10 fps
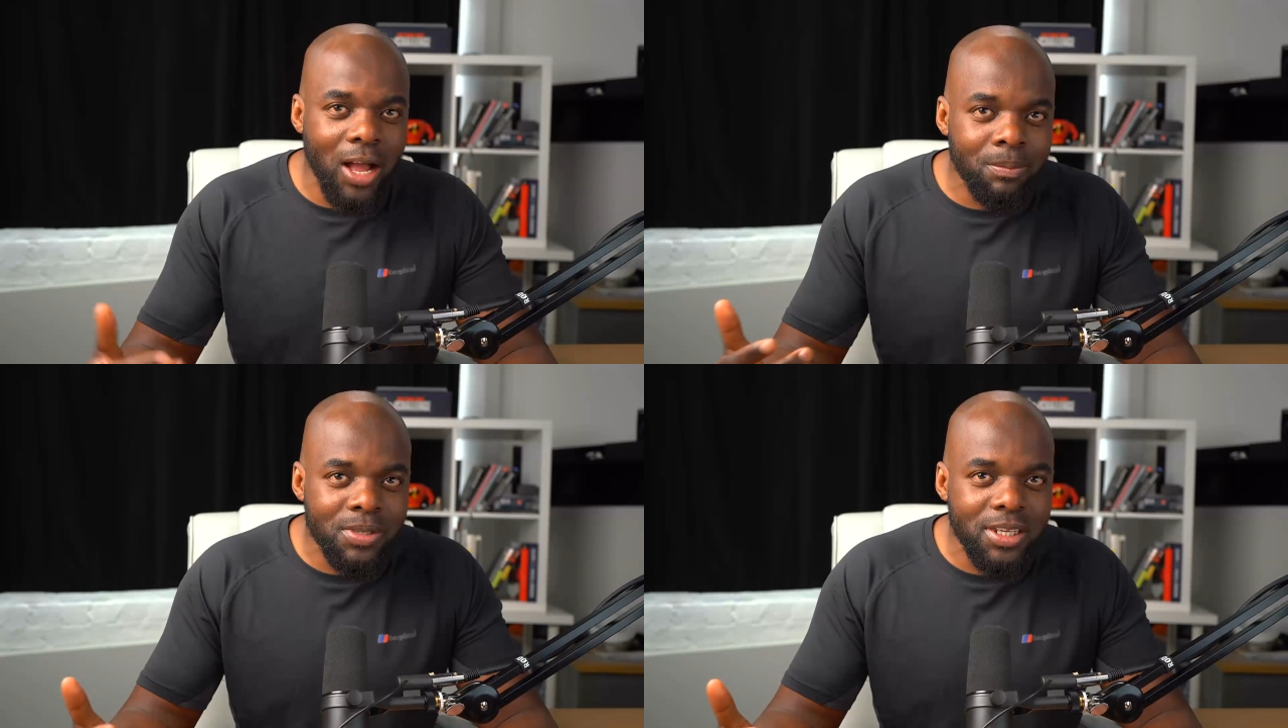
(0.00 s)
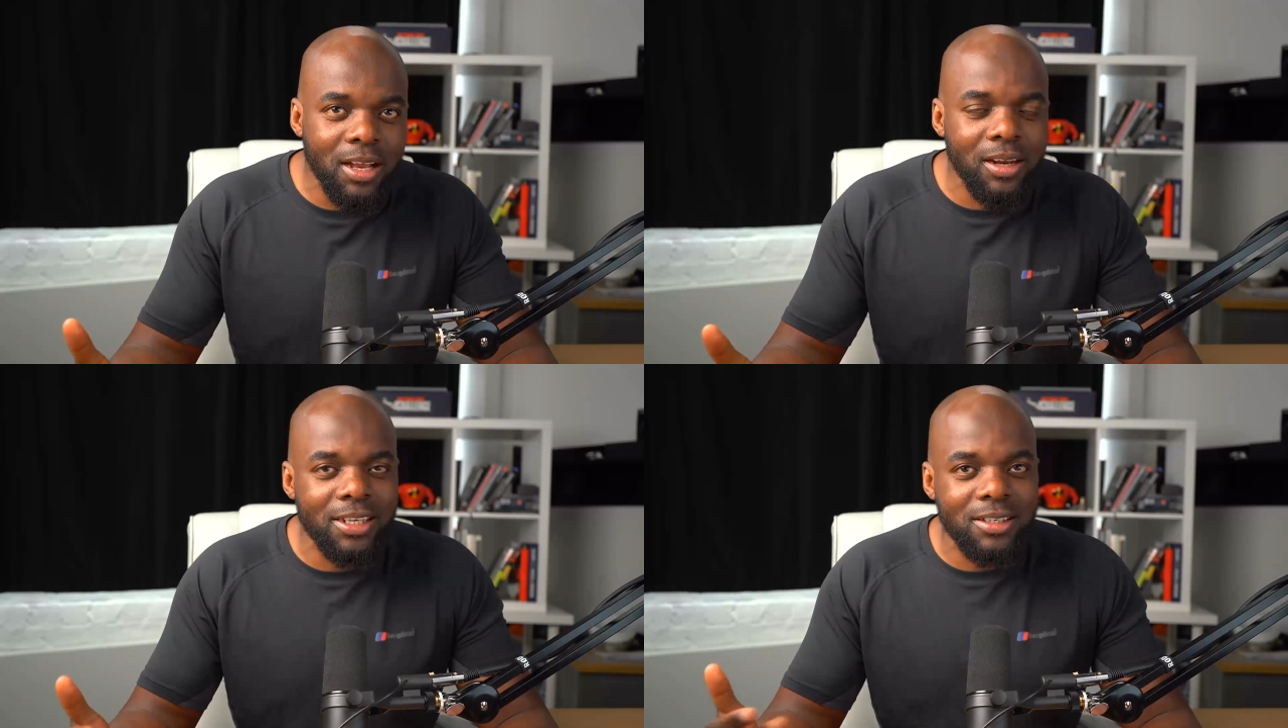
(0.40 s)

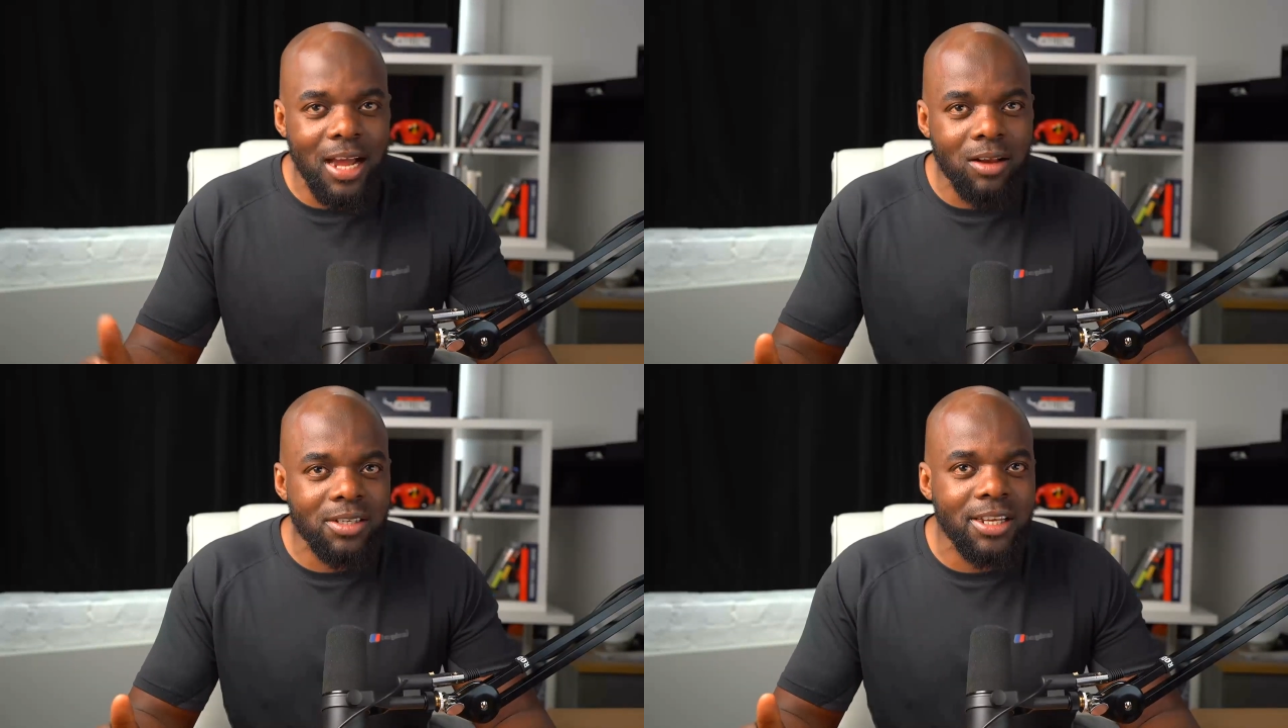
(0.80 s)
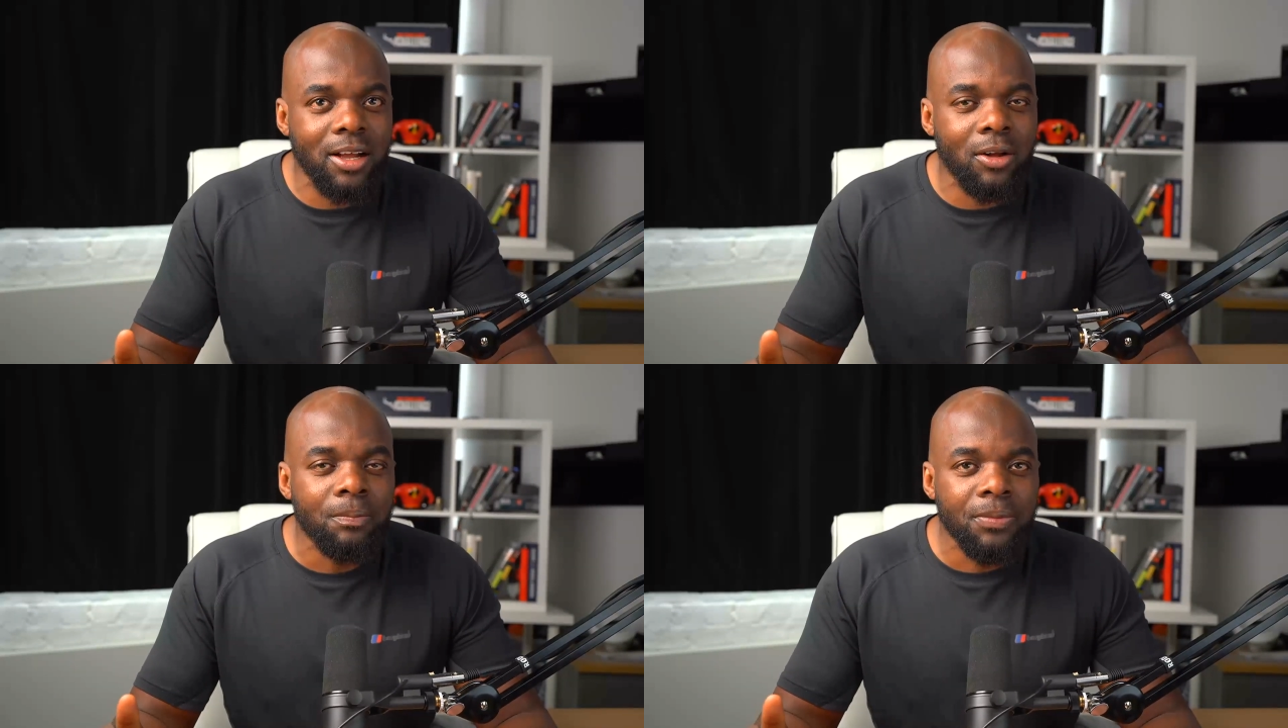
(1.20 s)
upsell and
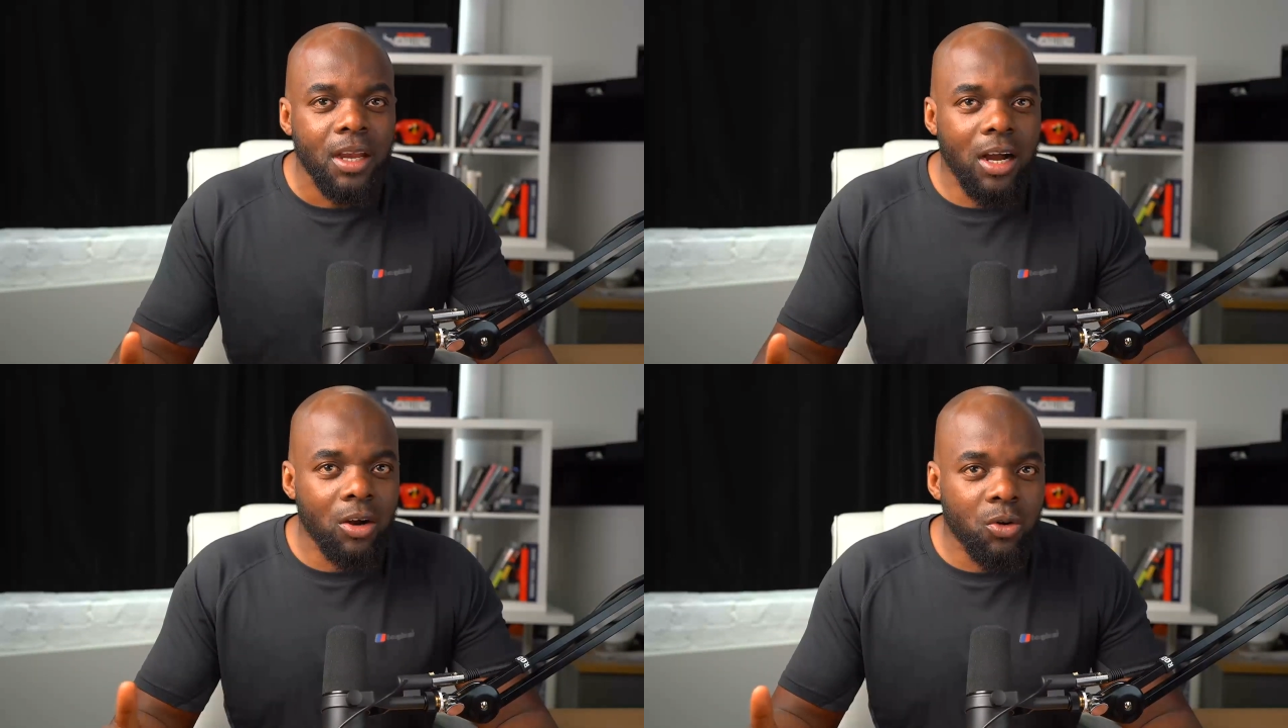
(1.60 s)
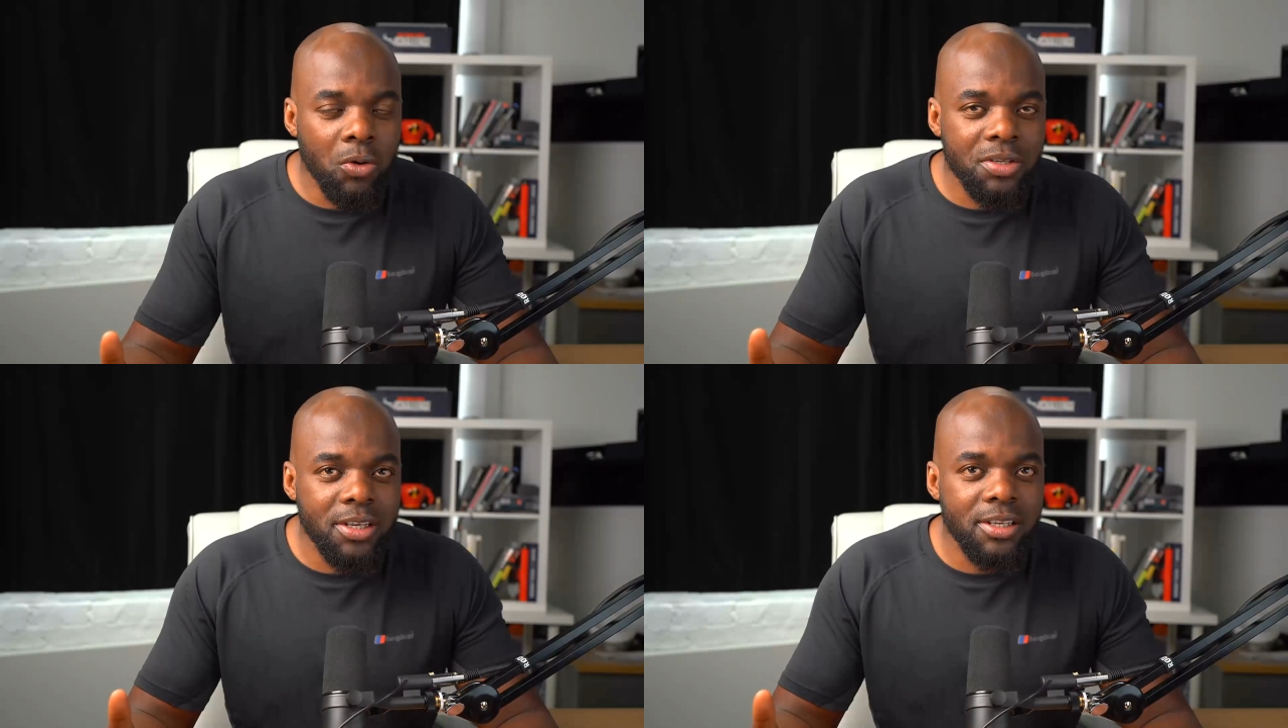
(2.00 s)
downsell our
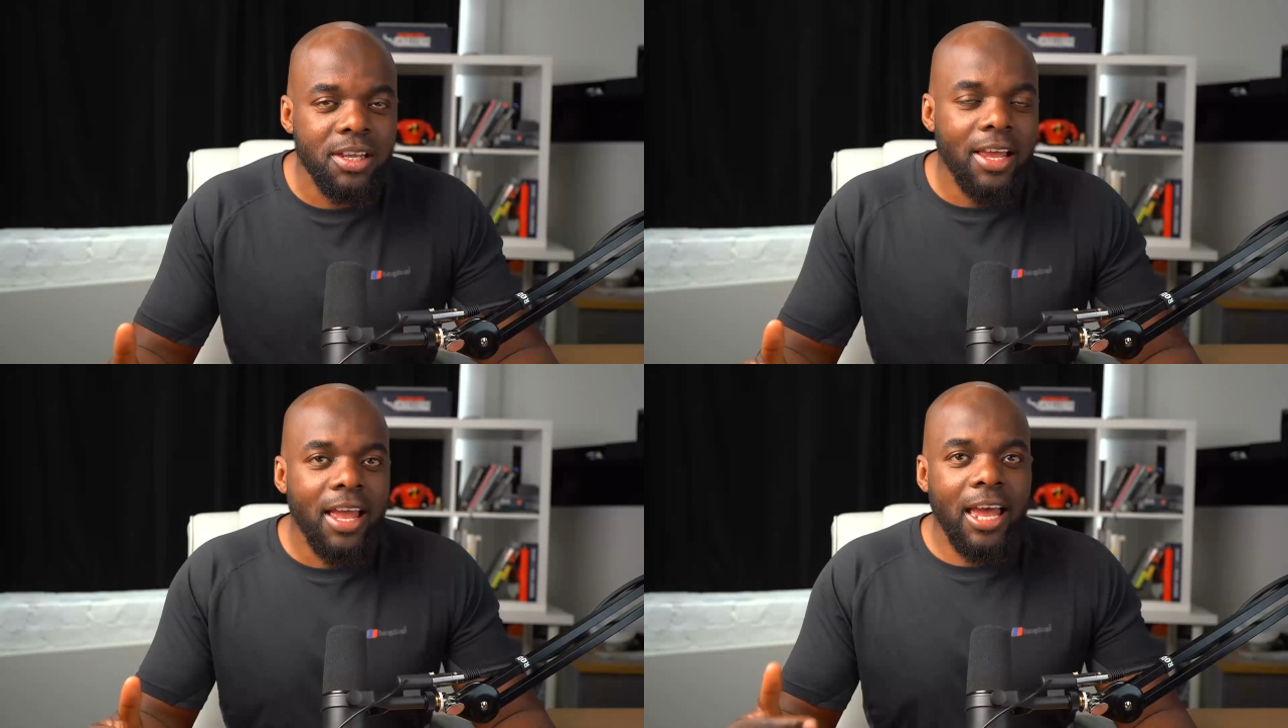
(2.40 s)
courses.